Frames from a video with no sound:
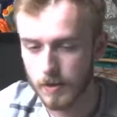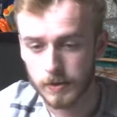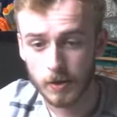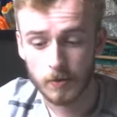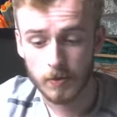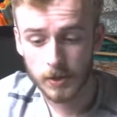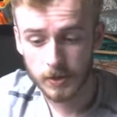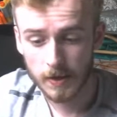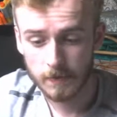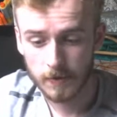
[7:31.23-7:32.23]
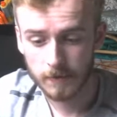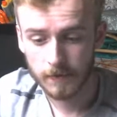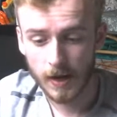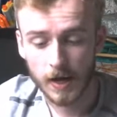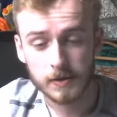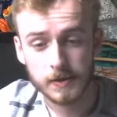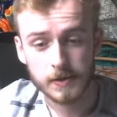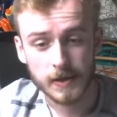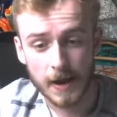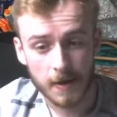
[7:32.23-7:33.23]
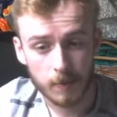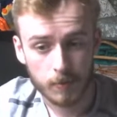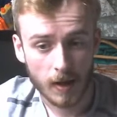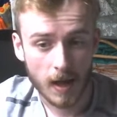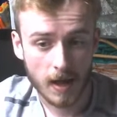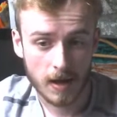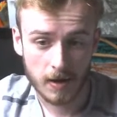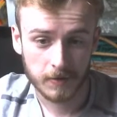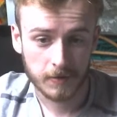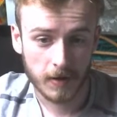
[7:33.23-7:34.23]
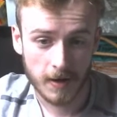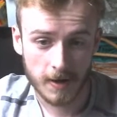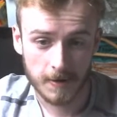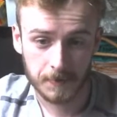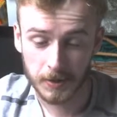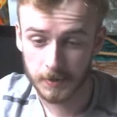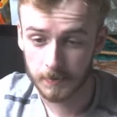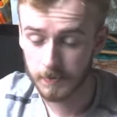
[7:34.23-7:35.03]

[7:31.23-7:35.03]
So once you have your file set up and your